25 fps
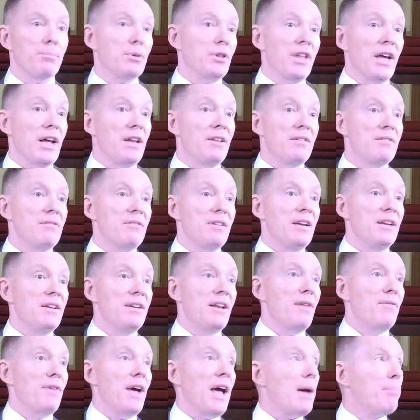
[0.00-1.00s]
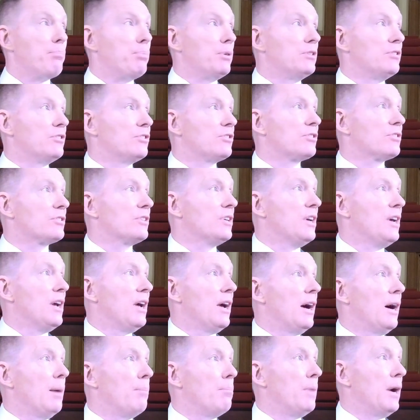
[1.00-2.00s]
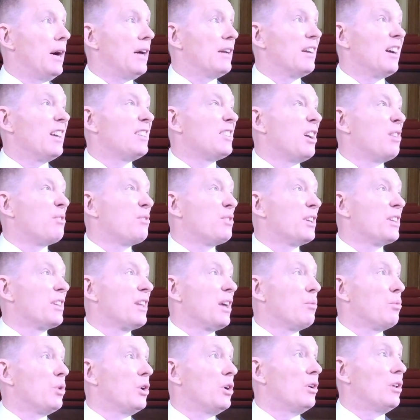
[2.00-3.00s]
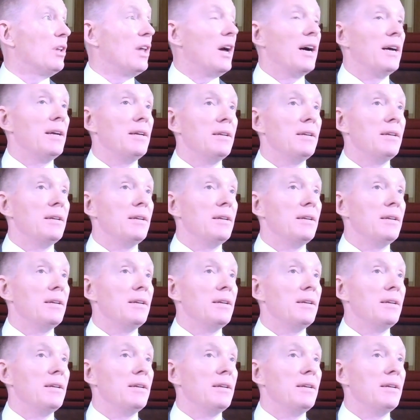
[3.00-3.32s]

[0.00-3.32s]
but then it never happens. And I don't think they will.